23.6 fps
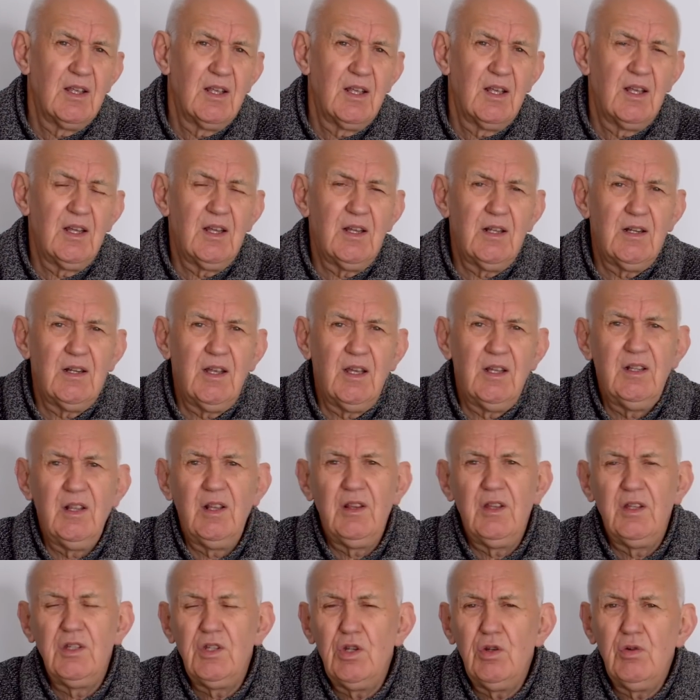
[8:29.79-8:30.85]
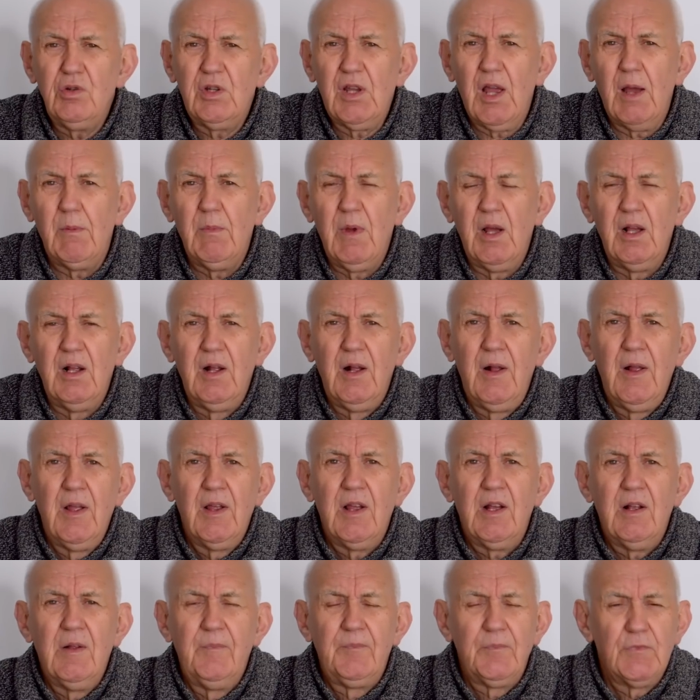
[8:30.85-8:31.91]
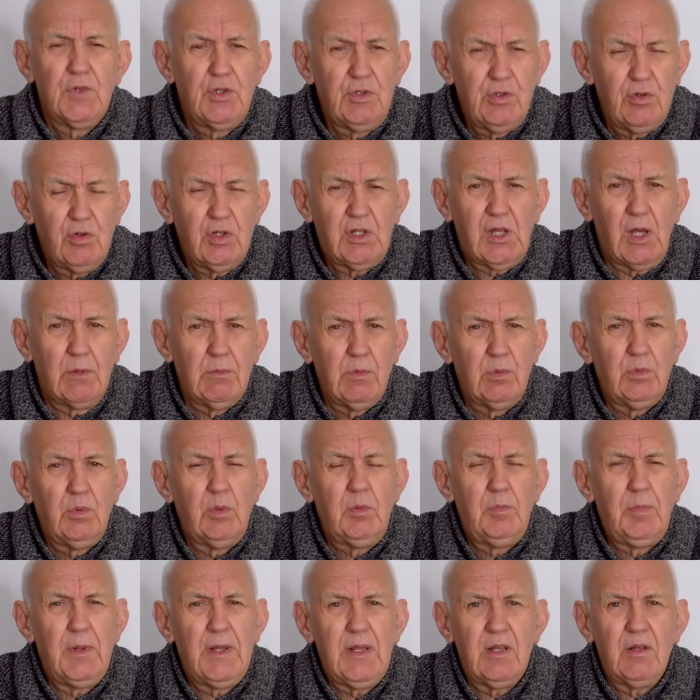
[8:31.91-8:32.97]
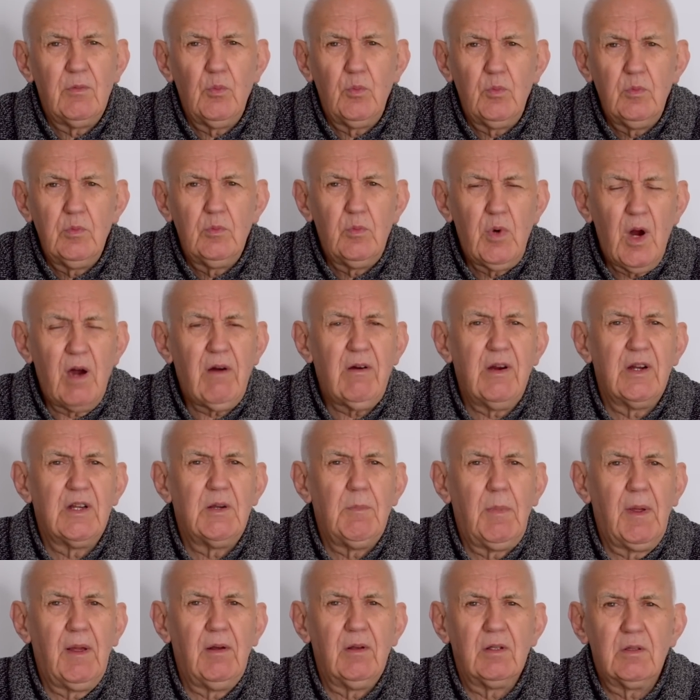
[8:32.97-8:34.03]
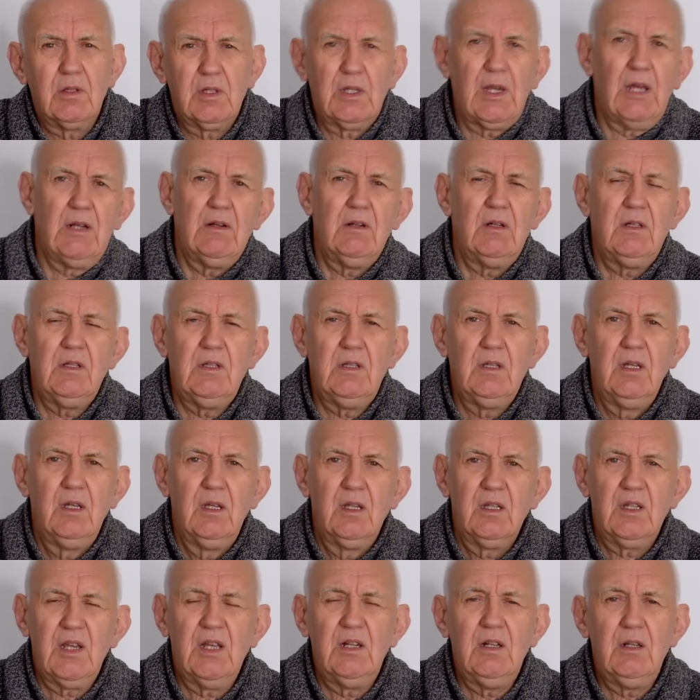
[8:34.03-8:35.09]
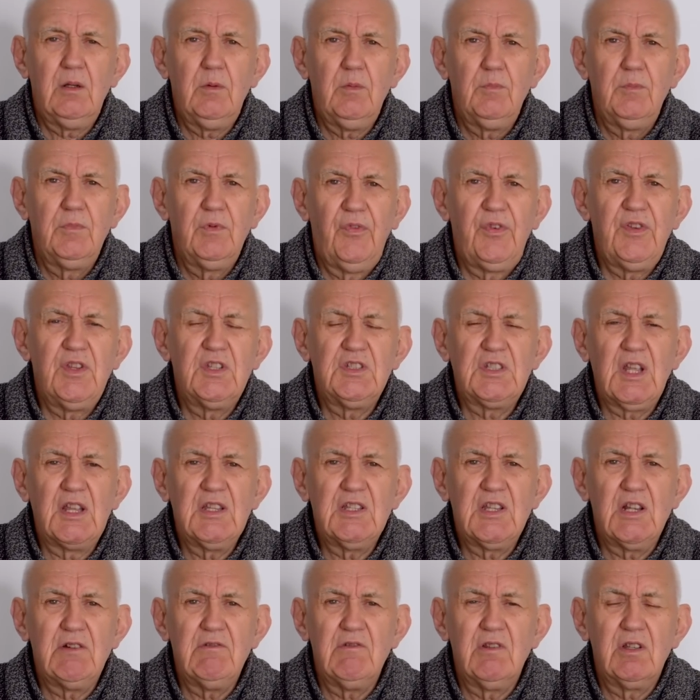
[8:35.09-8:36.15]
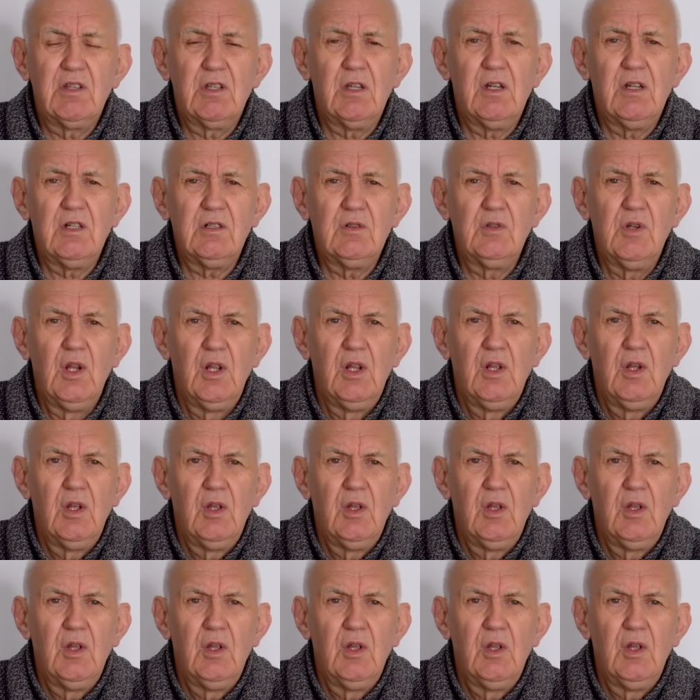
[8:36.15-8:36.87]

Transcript: Uh, and, and, the newcomer, the newcomer will be worried about can I can I fit this antenna in the garden?